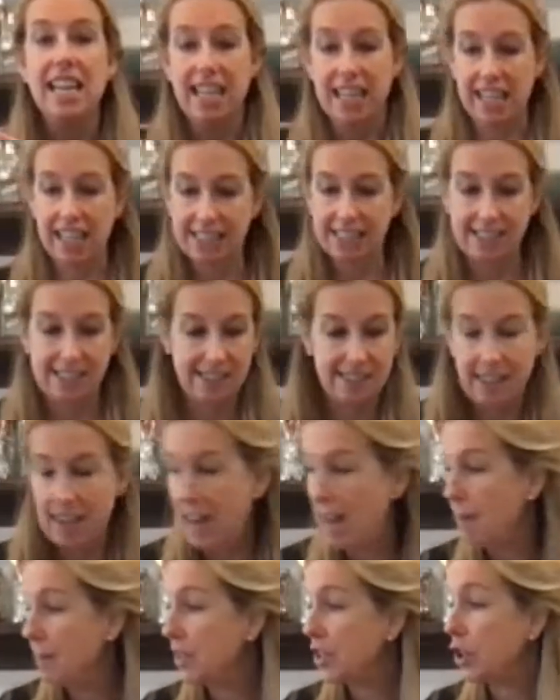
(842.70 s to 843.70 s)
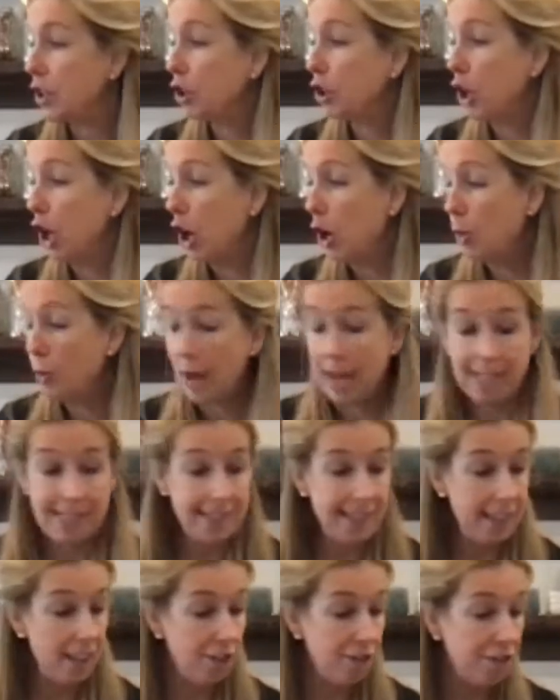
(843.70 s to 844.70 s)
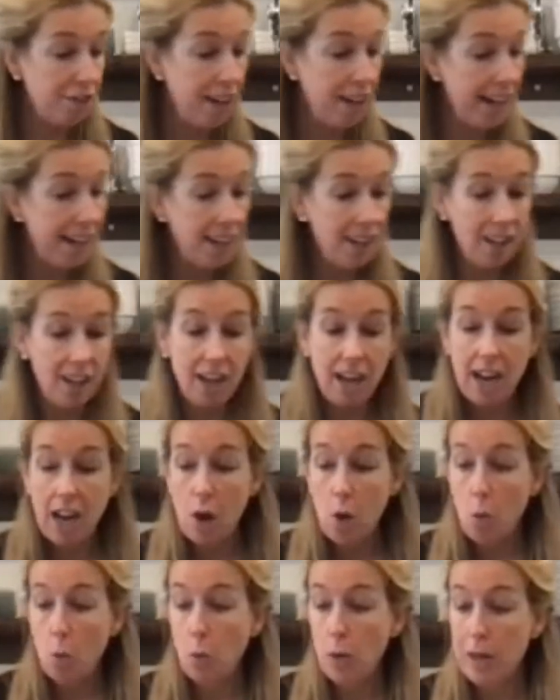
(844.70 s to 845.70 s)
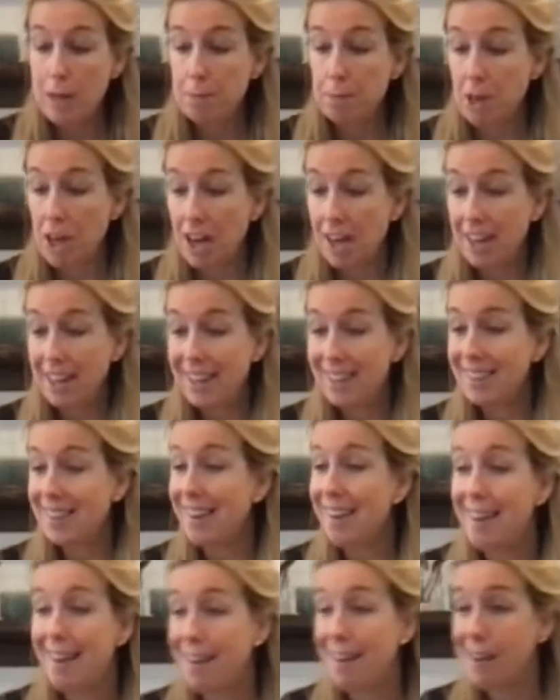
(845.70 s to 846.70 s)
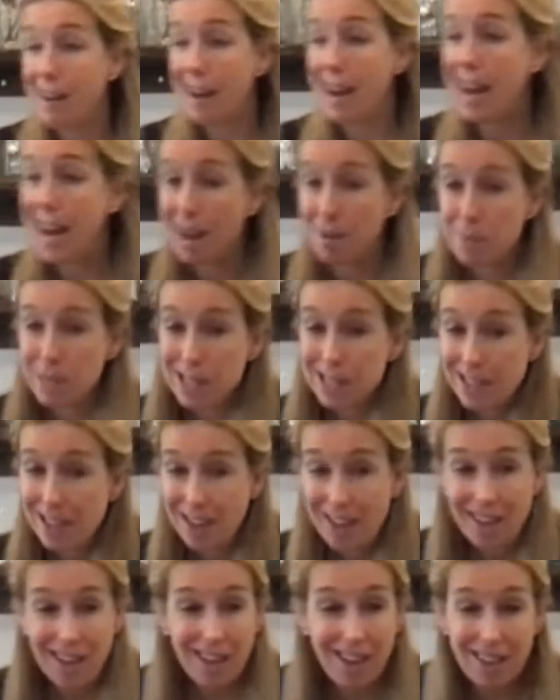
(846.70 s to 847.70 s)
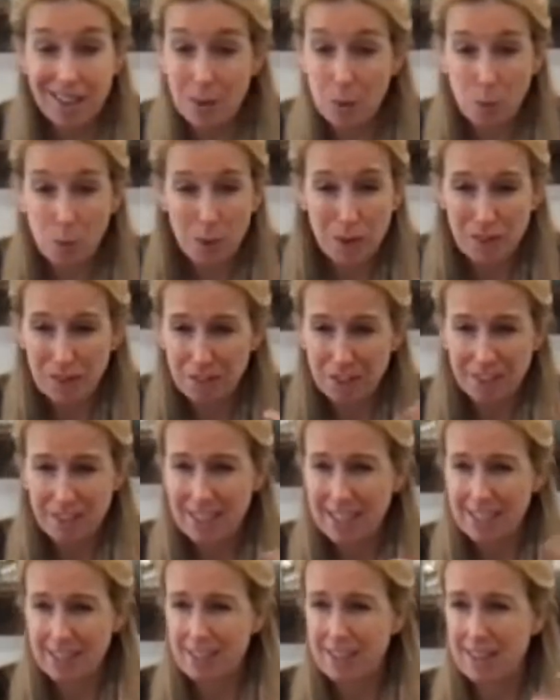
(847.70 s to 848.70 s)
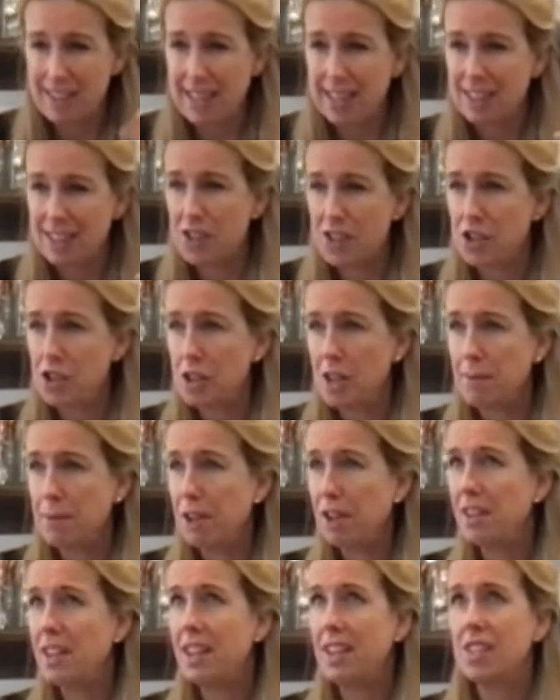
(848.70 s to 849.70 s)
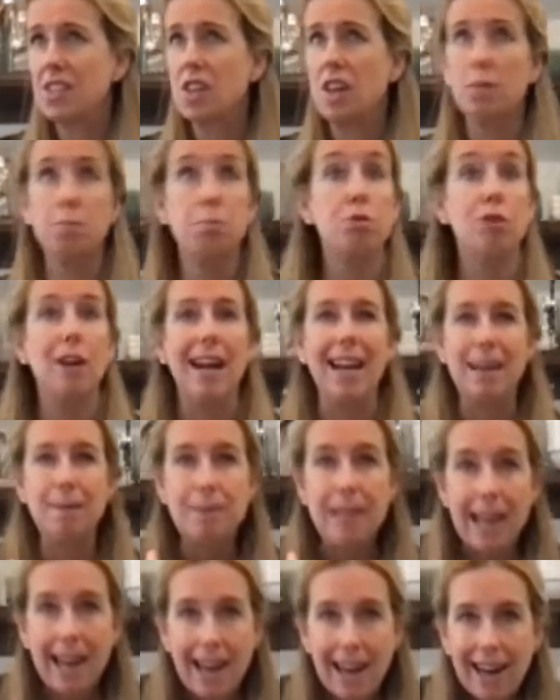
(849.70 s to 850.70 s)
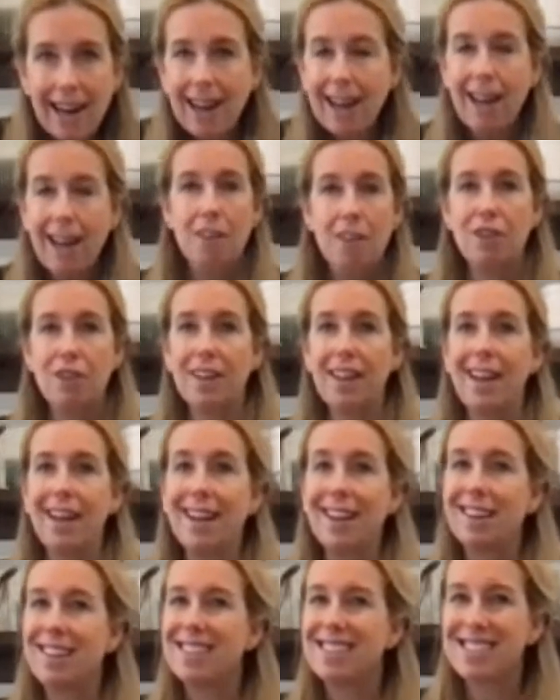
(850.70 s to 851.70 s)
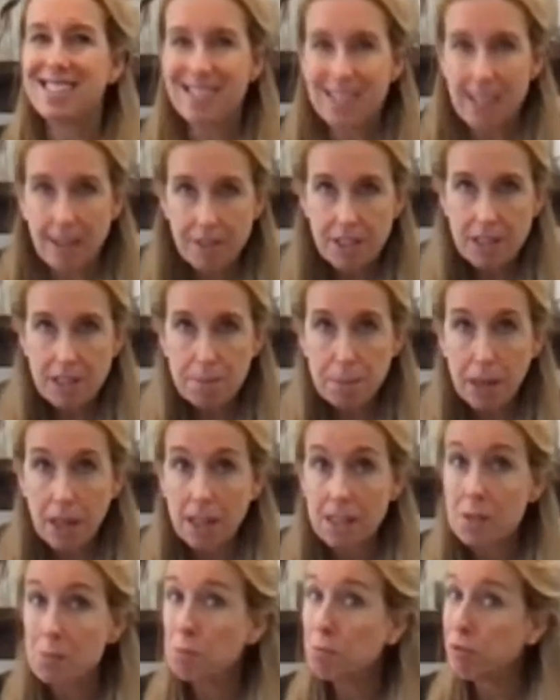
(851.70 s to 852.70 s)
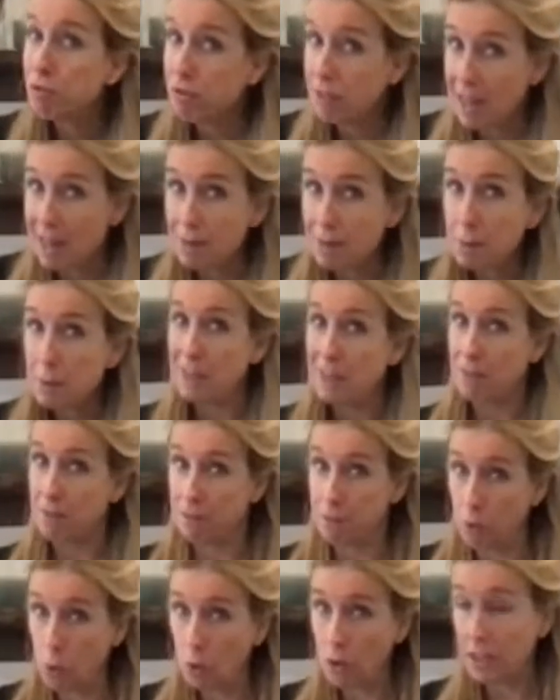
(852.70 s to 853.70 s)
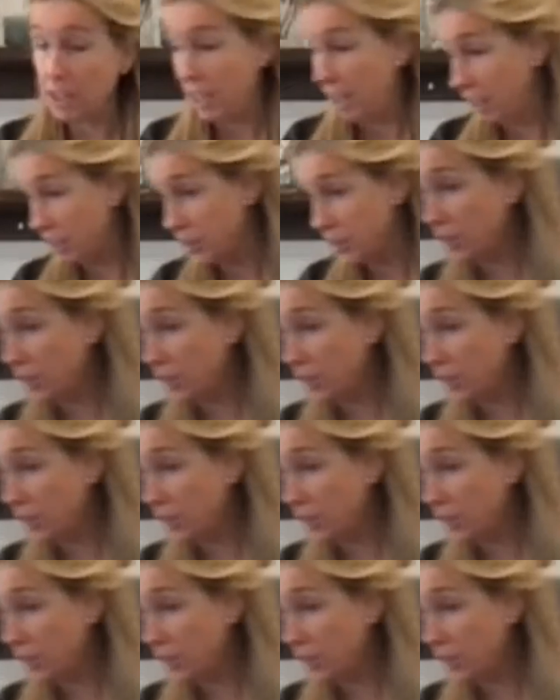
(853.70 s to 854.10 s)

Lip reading: It's a GoWise air fryer. We bought it Amazon, whatever that summer thing is called, Prime Day, for like $70, probably 4 years